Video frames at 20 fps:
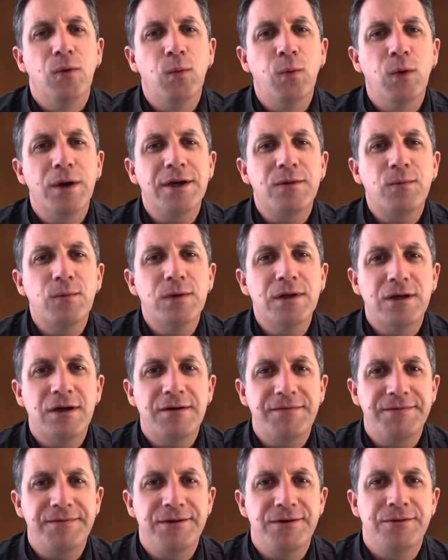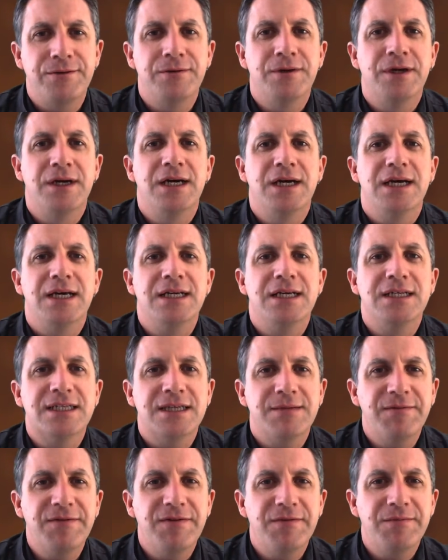What it will offer you
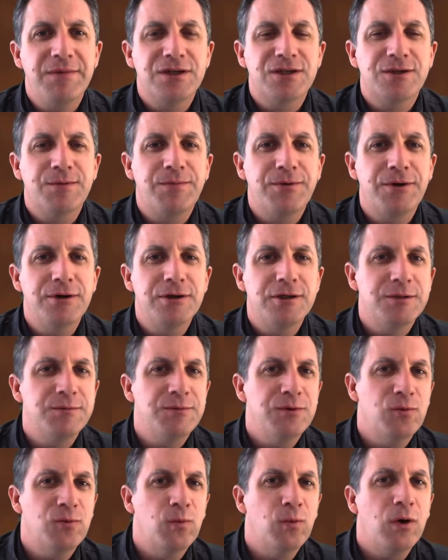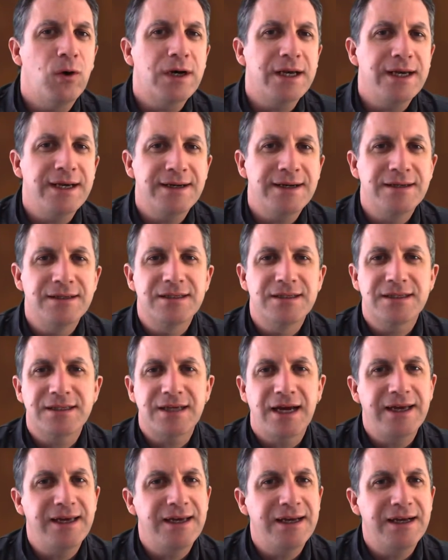is some of the most approachable walking,
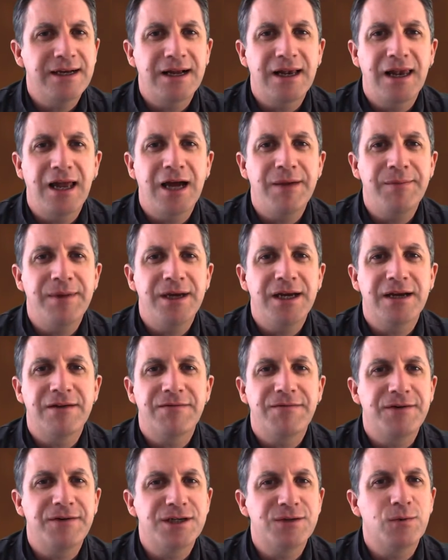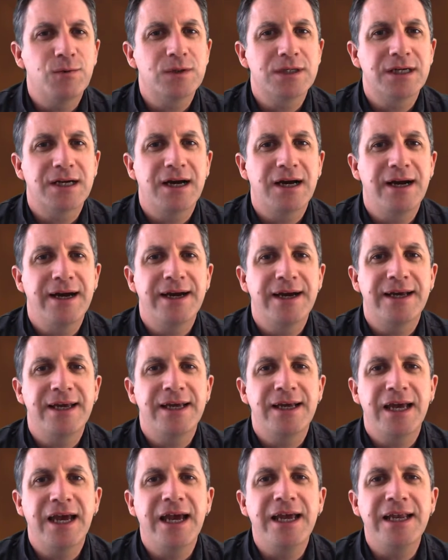cycling, climbing, and freshwater
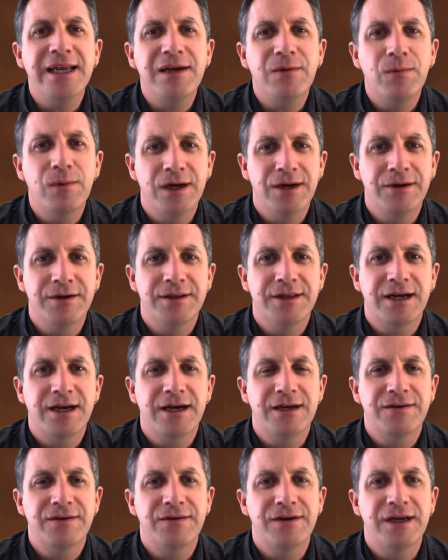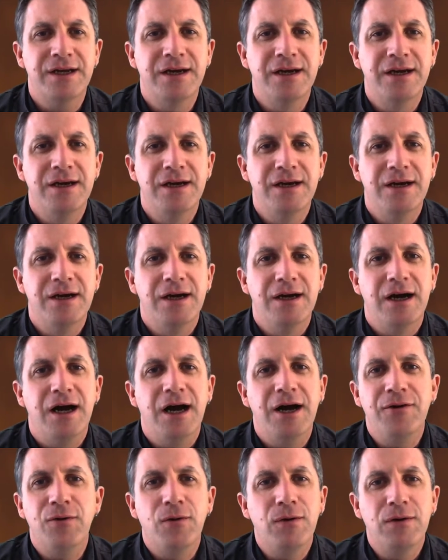kayaking anywhere in the country,
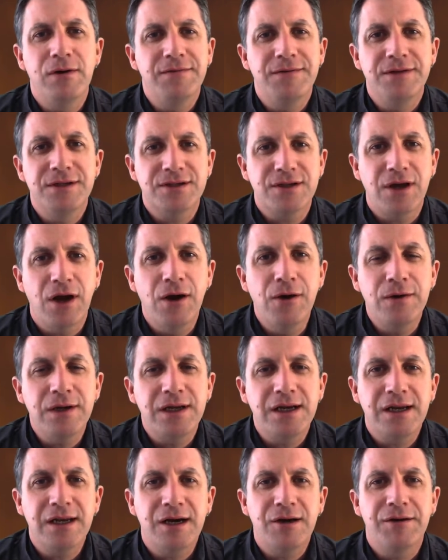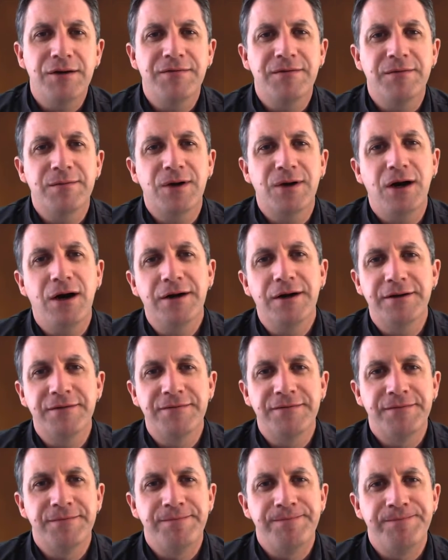and all of this only an hour from
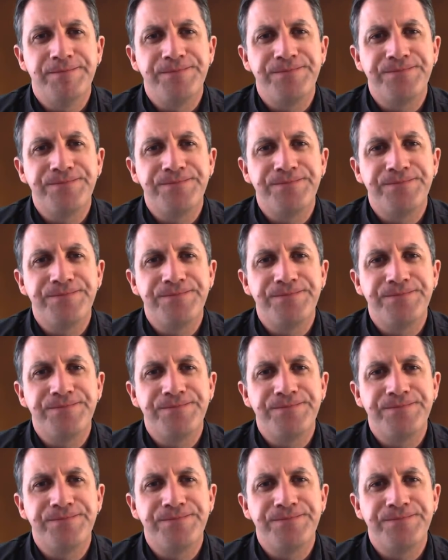Cardiff.